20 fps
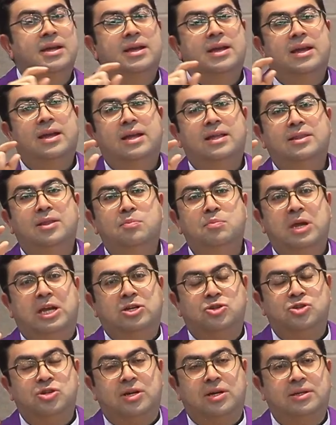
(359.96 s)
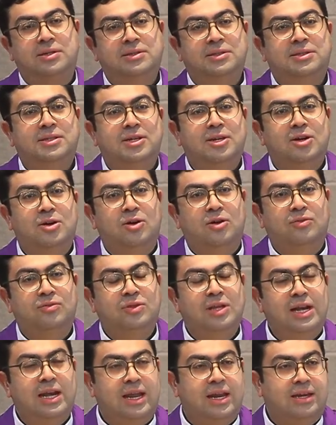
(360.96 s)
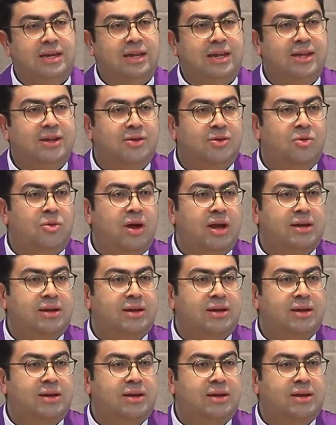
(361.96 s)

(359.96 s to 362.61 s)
and the picture of the lady who had